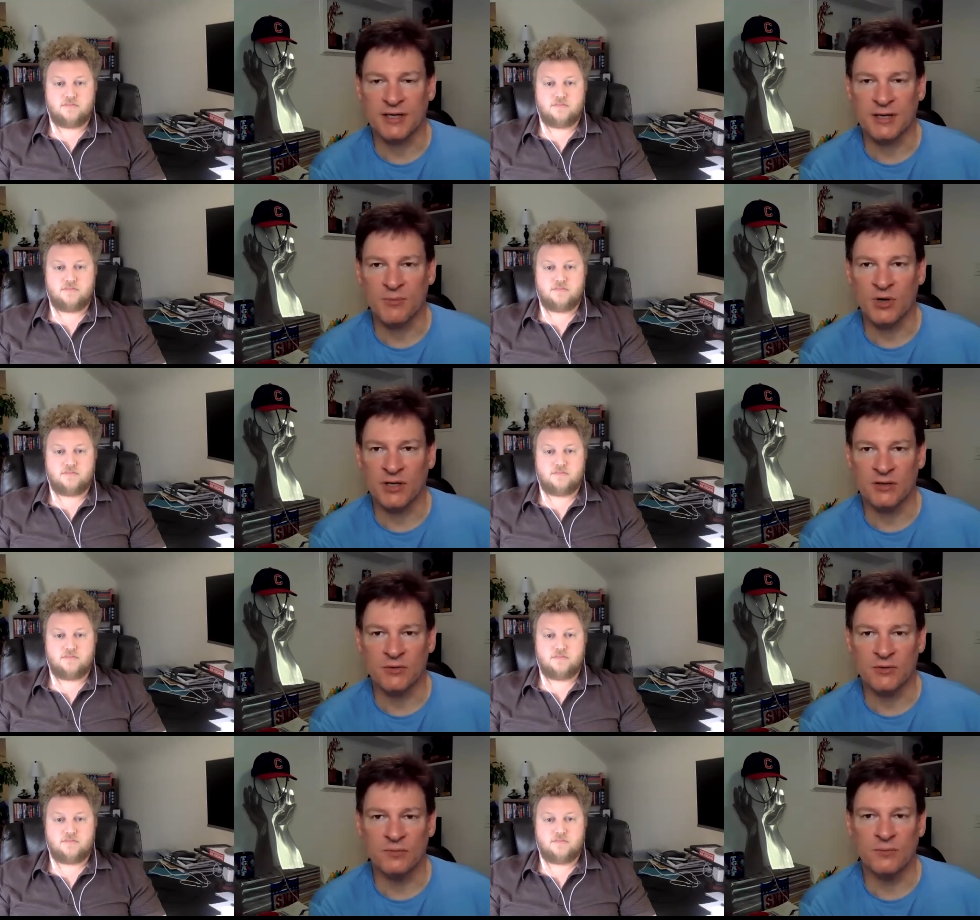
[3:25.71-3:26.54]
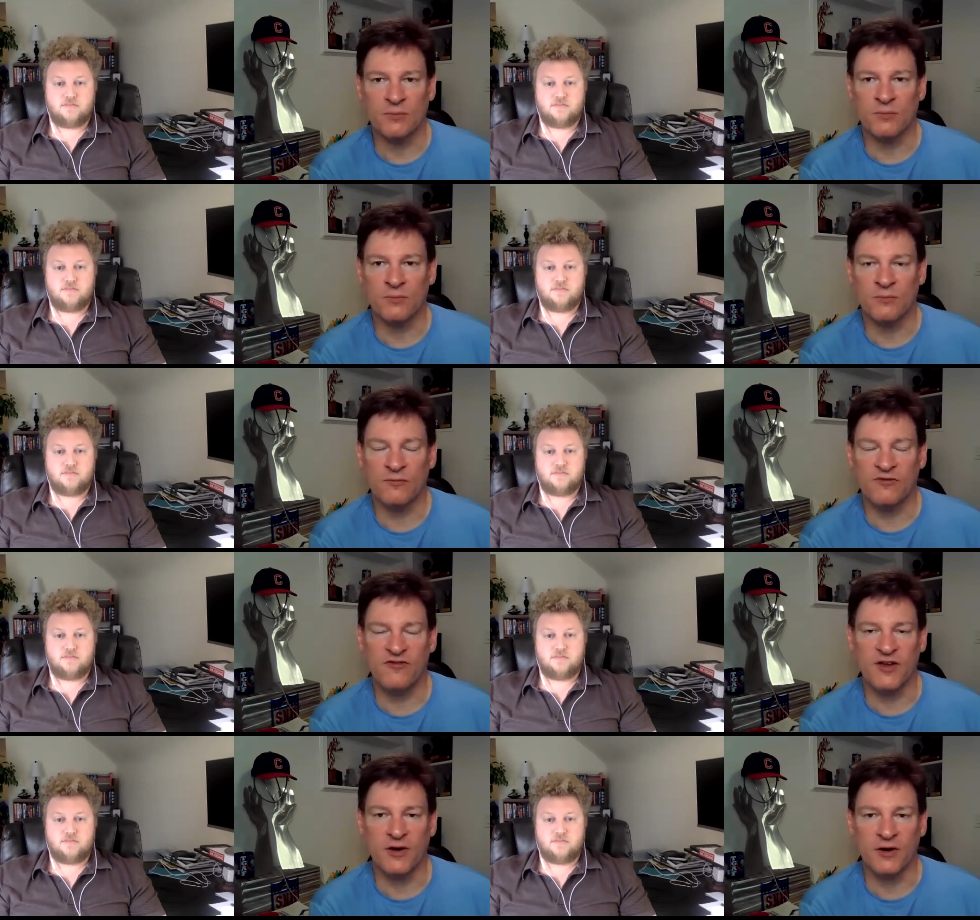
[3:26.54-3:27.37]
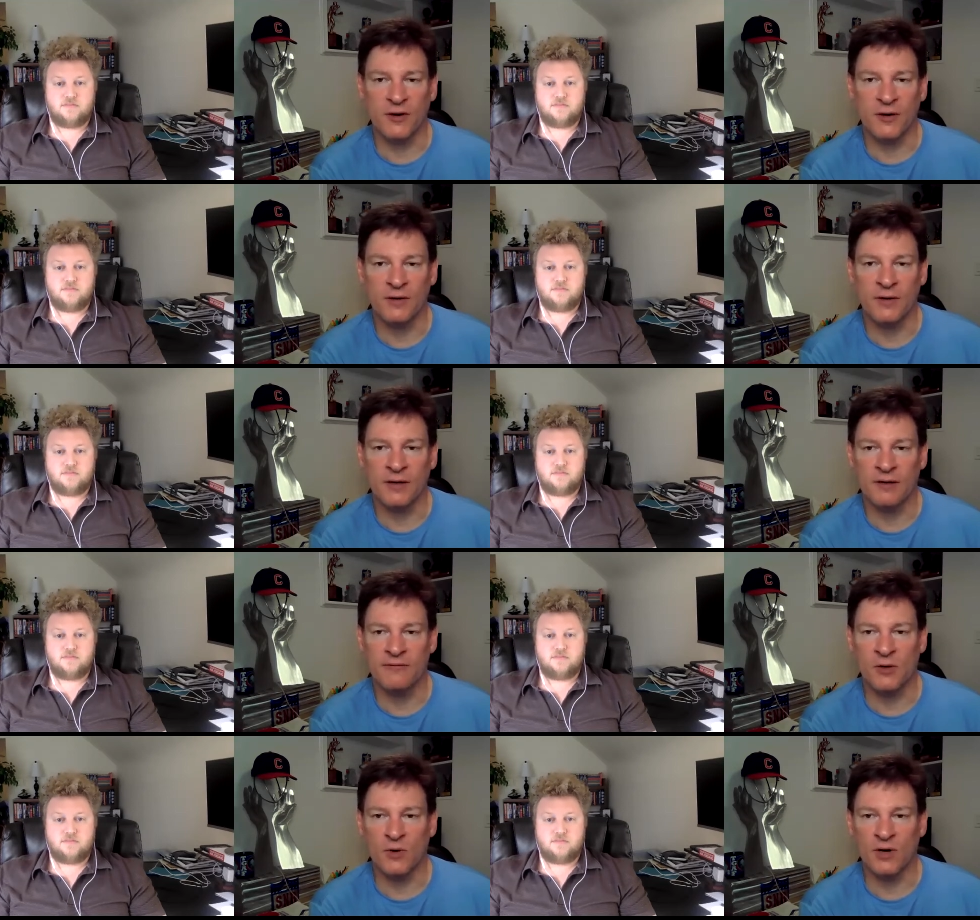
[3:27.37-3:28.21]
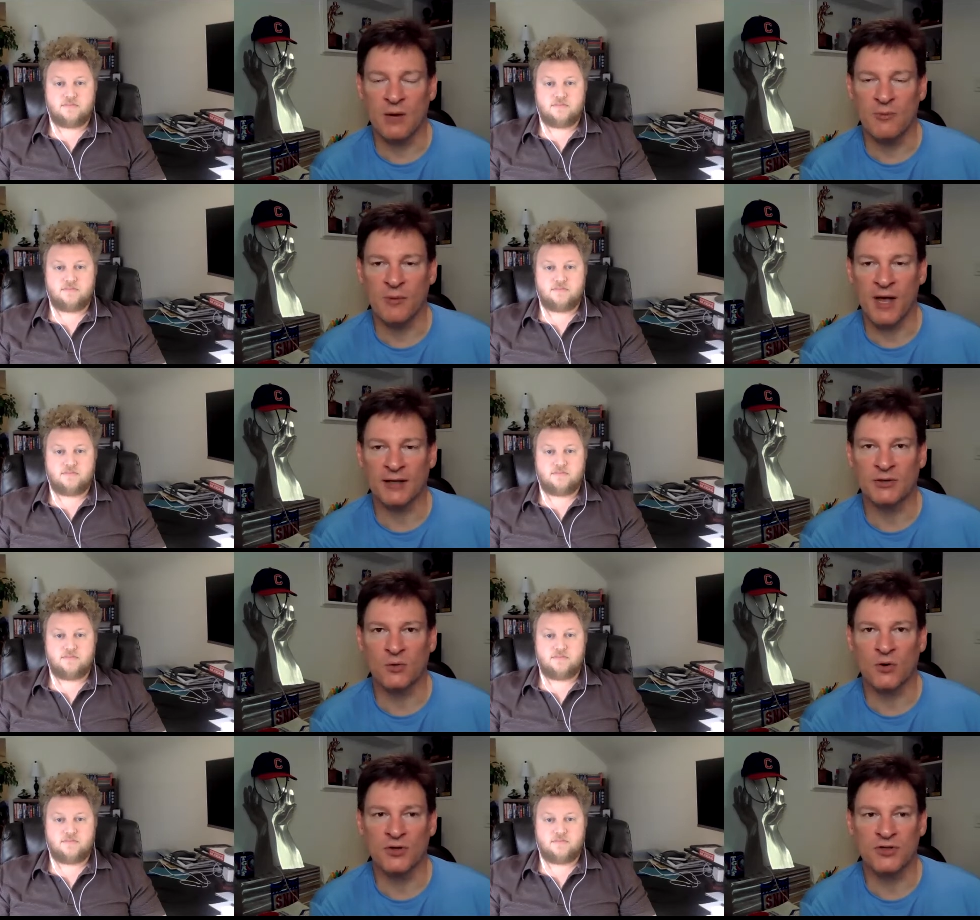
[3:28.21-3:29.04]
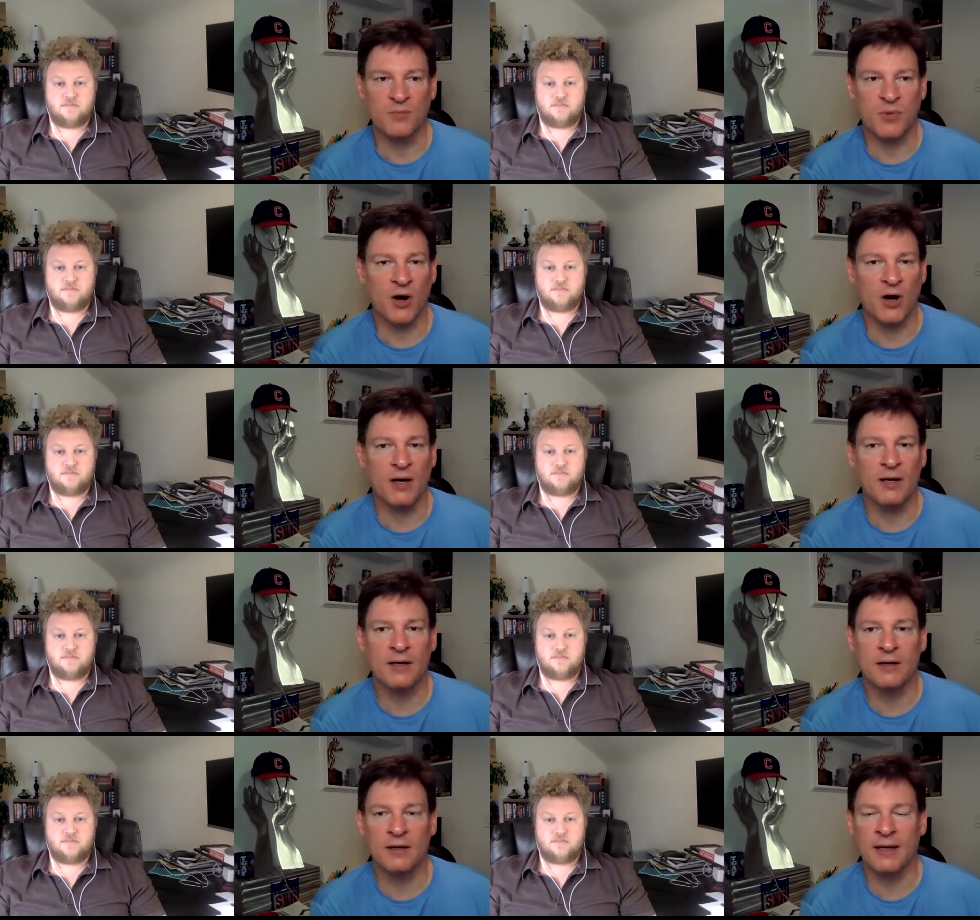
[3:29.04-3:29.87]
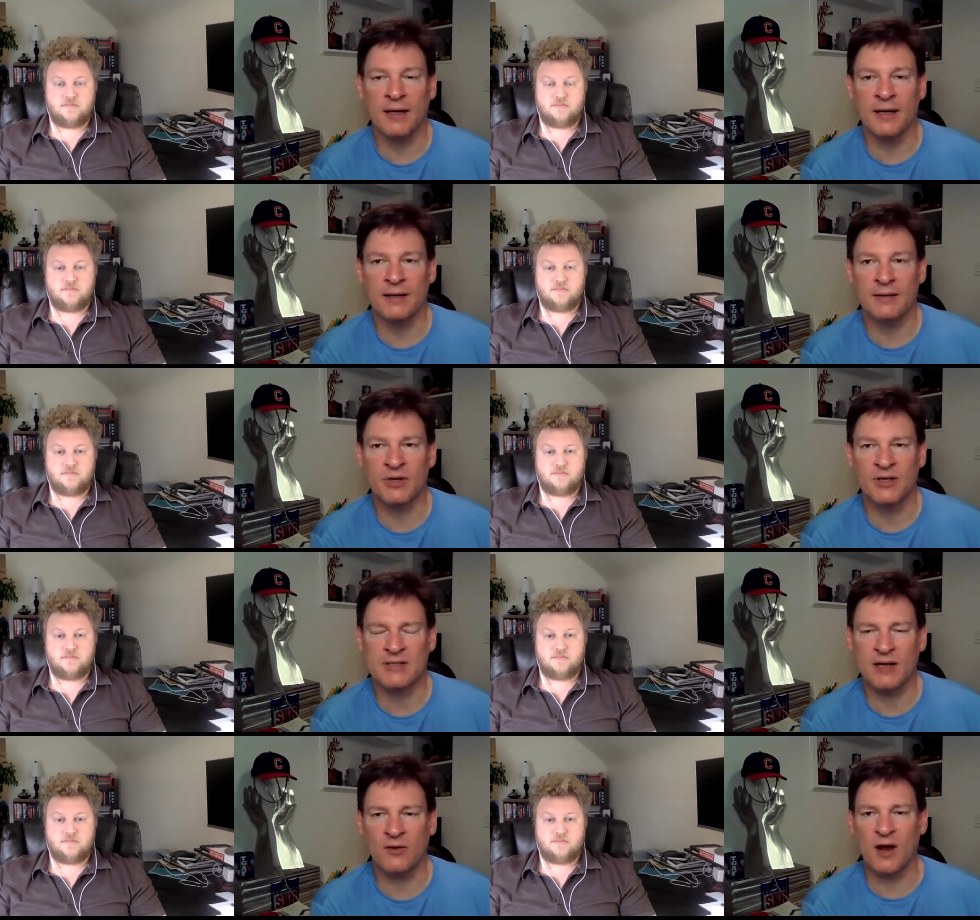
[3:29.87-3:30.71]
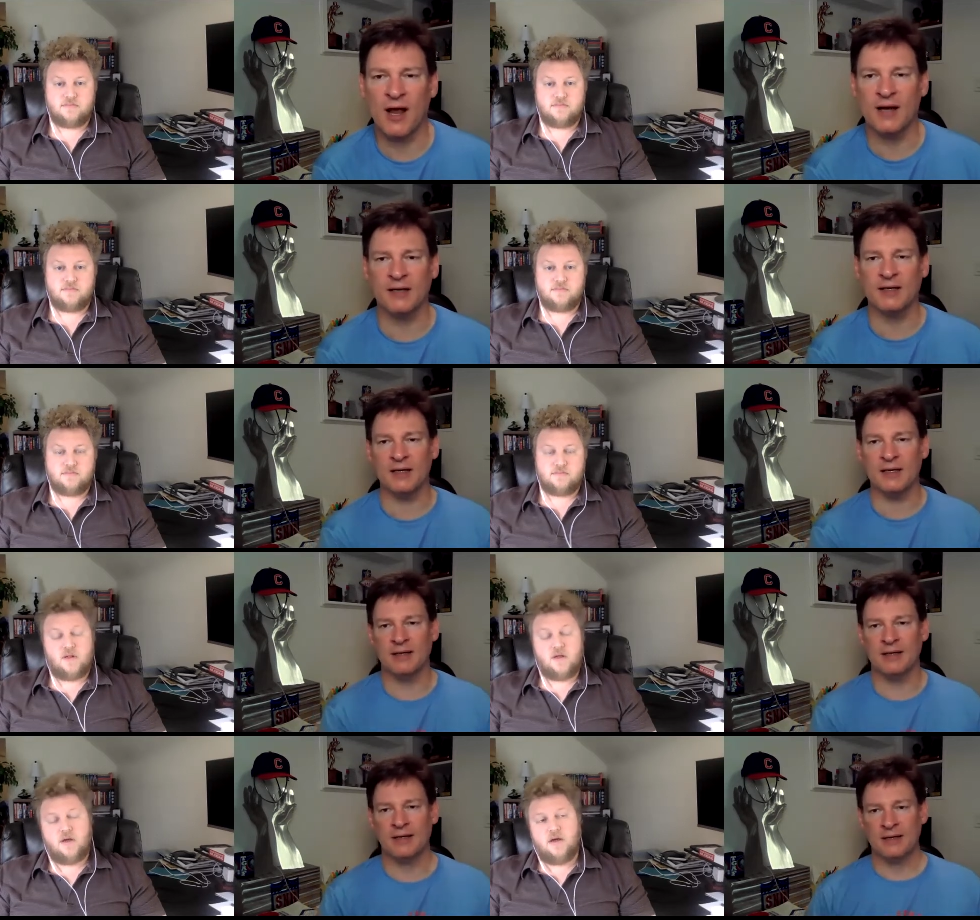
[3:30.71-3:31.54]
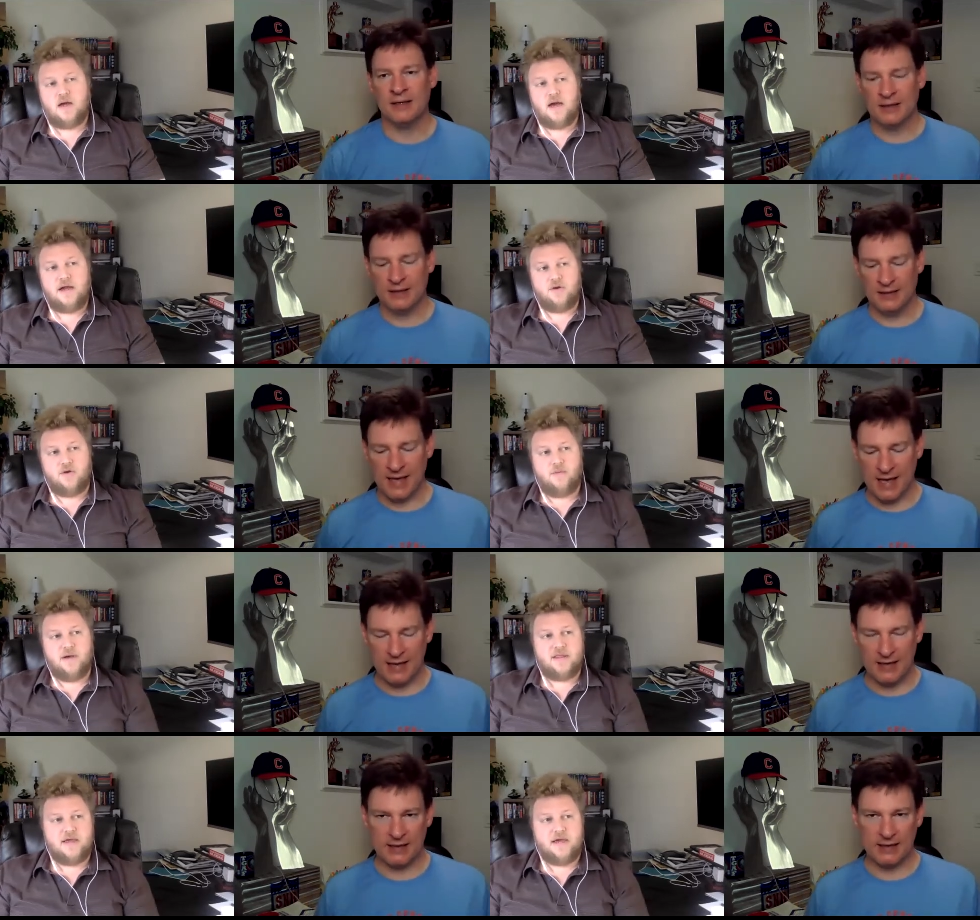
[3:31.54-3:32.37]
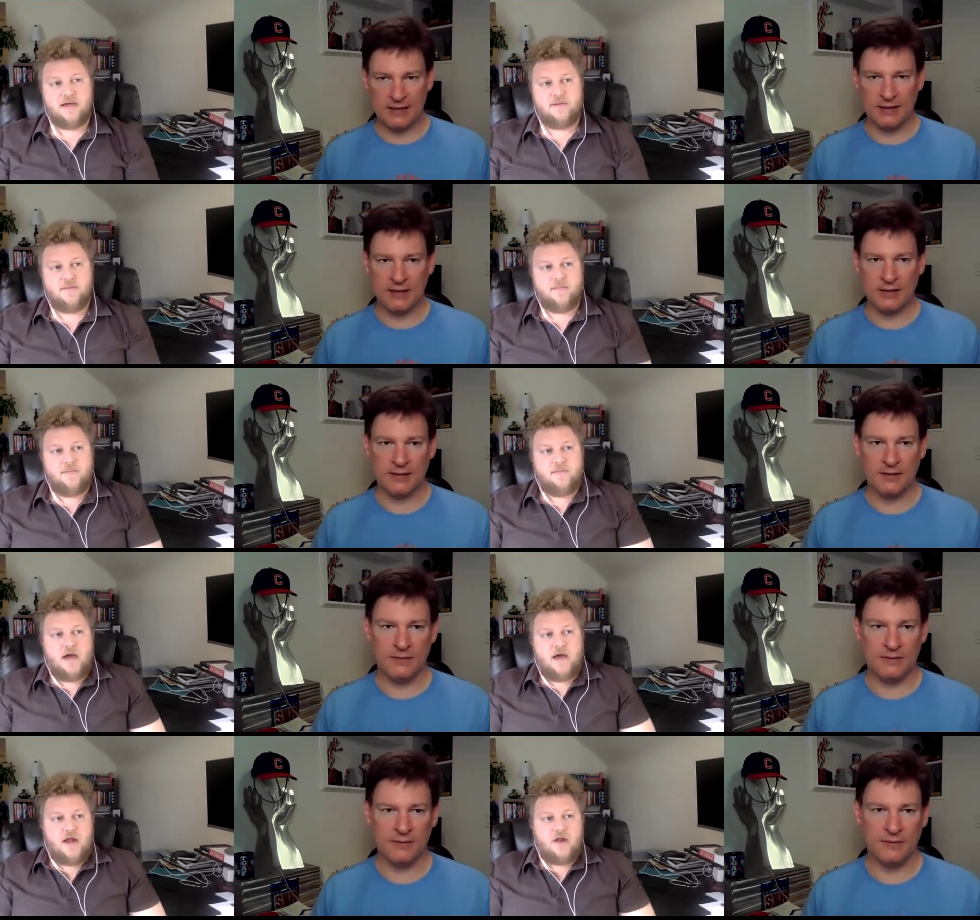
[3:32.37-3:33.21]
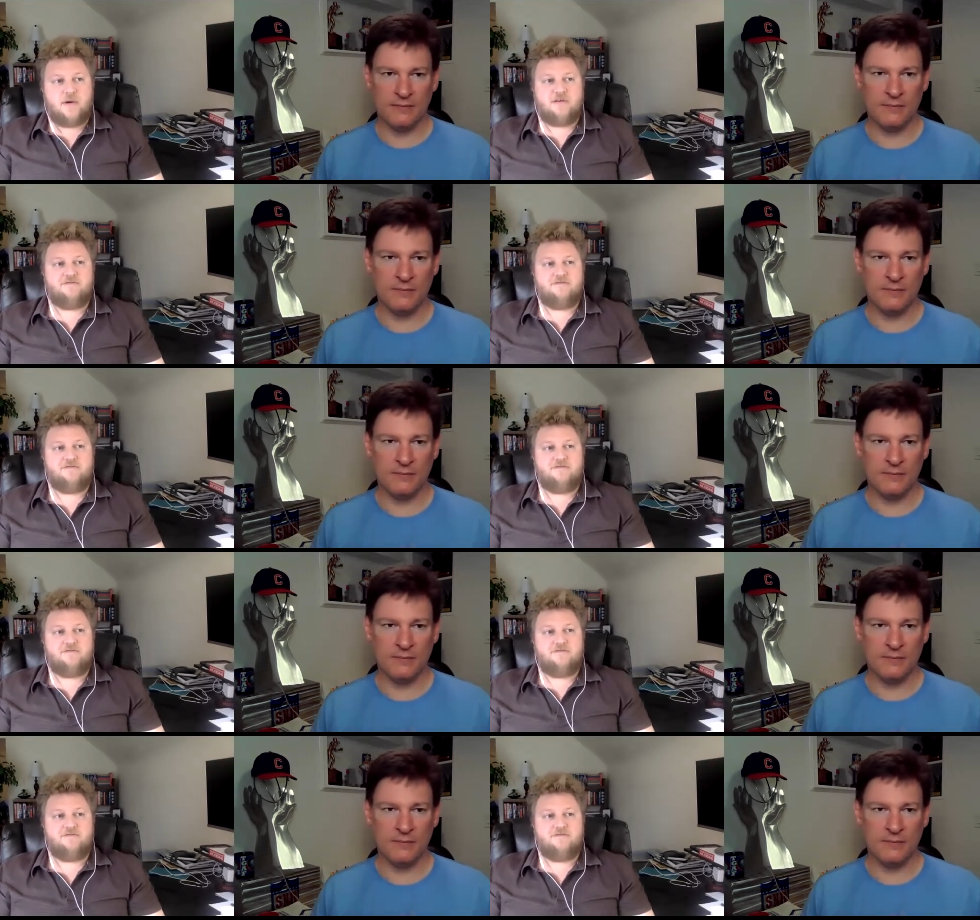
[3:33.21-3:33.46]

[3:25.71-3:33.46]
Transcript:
Speaker 1: is anybody you fear if he were coming back to Orchard Park. And, but Taylor Heinicke,
Speaker 2: I don't know about yeah, that. I don't know about